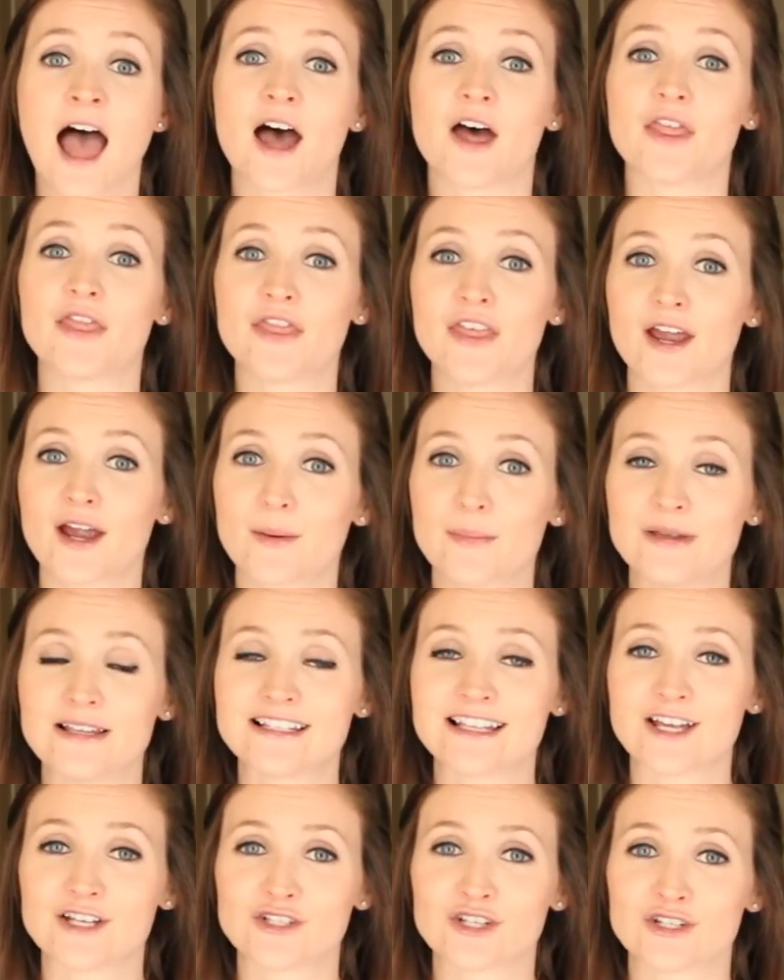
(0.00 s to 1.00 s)
a therapy
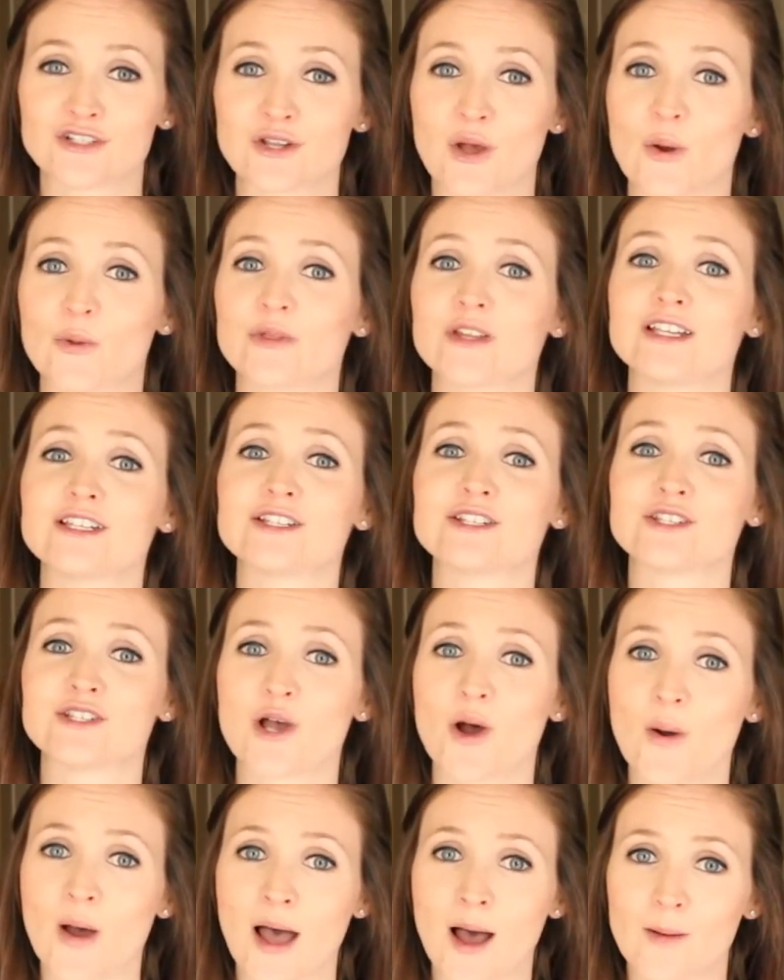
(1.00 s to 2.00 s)
session is only
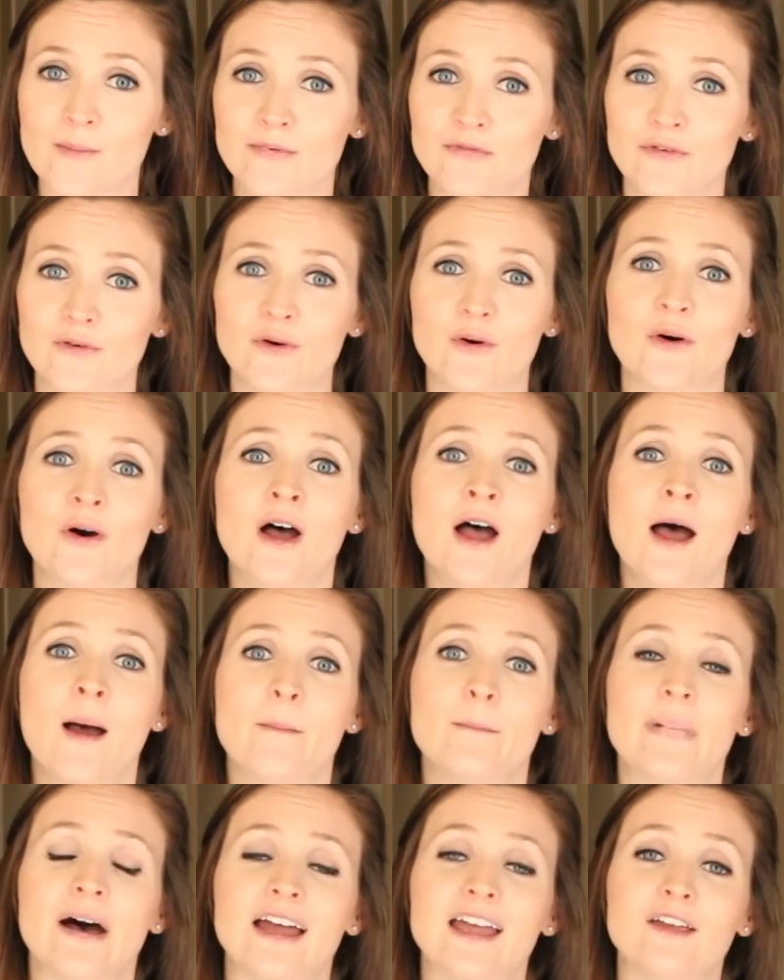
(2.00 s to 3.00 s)
so helpful,
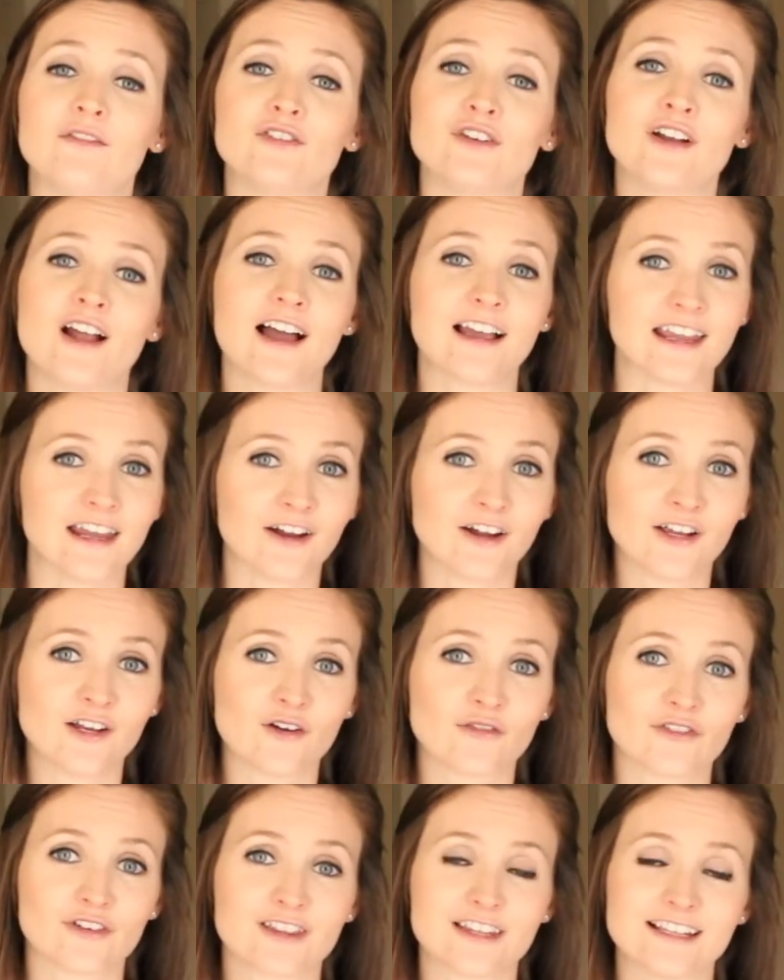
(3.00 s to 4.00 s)
but if you're not carrying
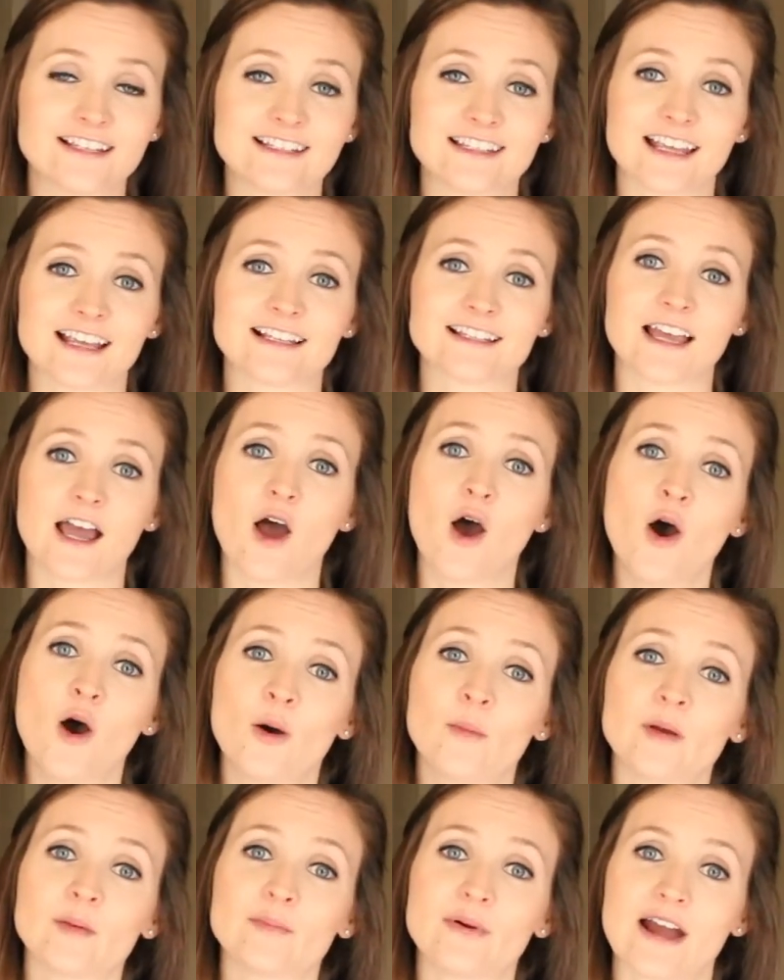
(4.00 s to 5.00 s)
over these things at
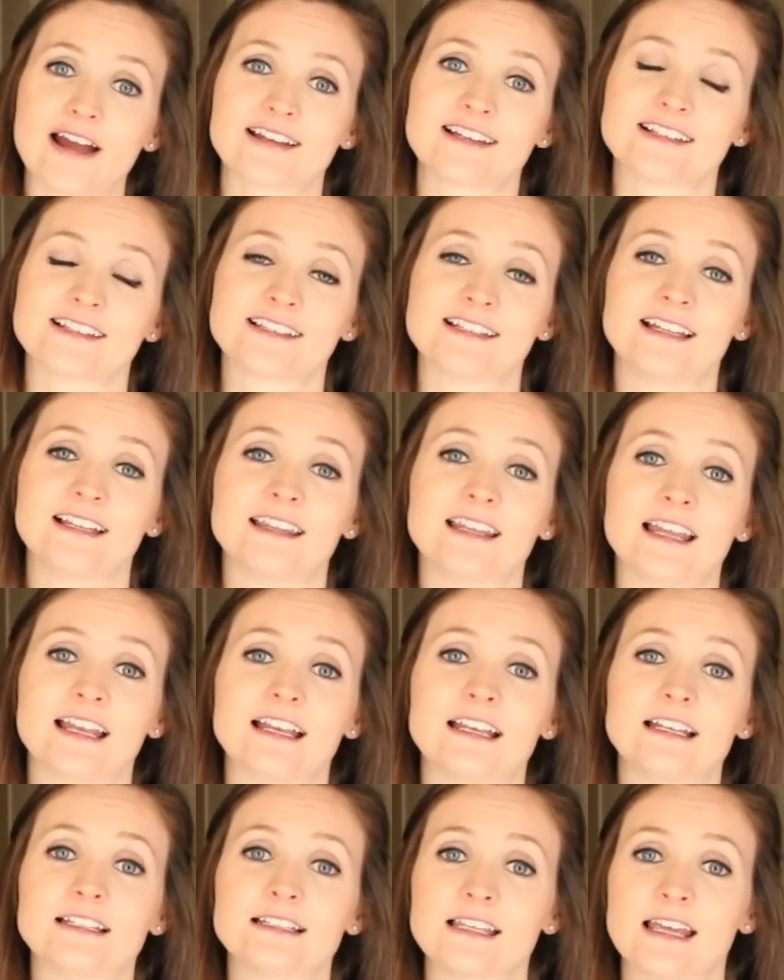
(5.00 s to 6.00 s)
home and practicing, then
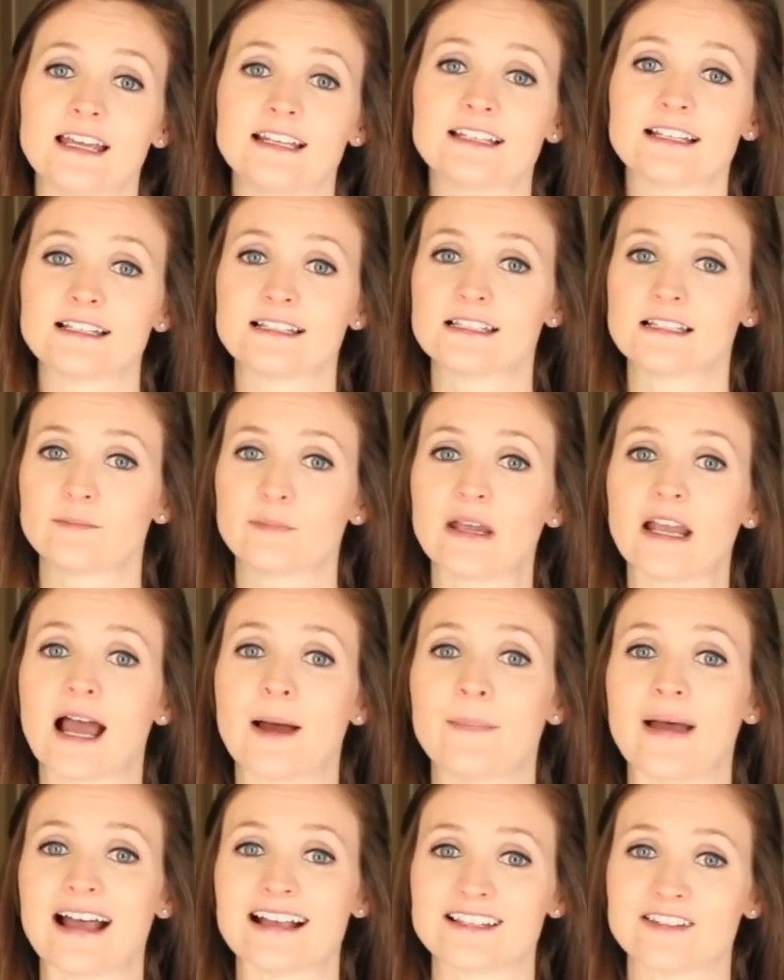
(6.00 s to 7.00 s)
it doesn't
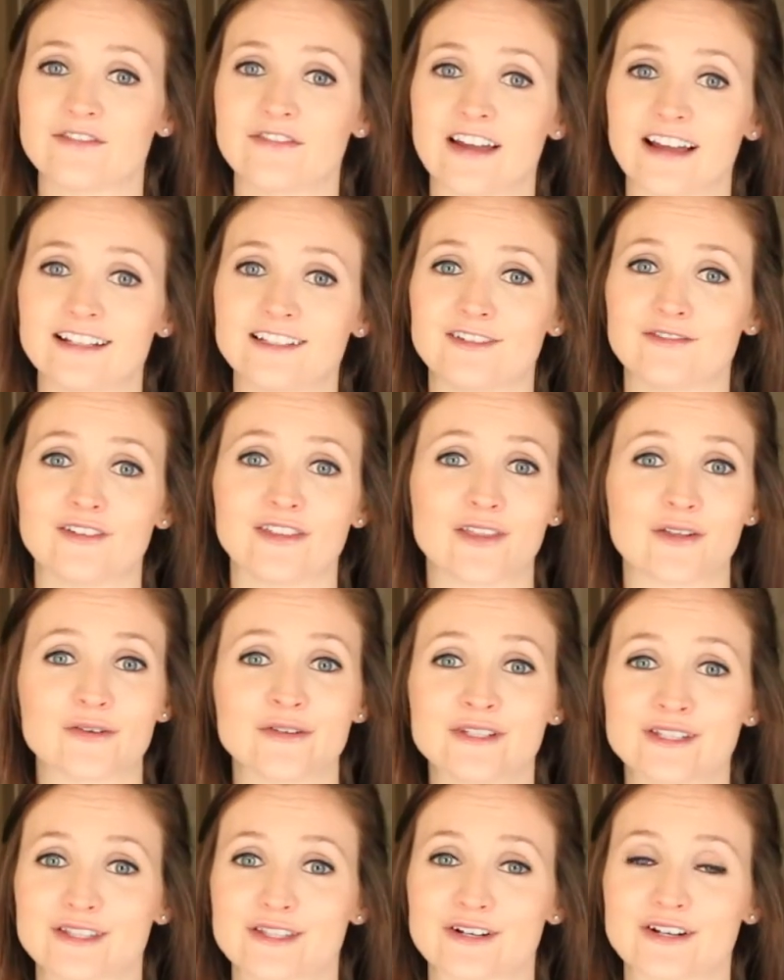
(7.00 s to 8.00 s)
become as effective in
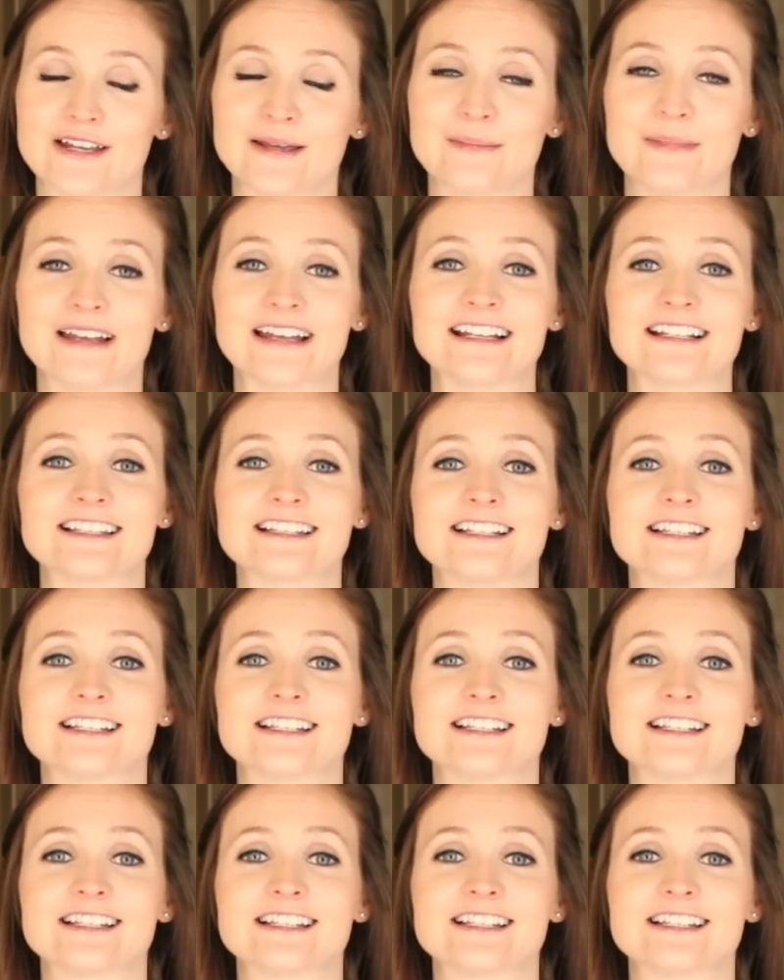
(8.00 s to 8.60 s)
those 30 minutes.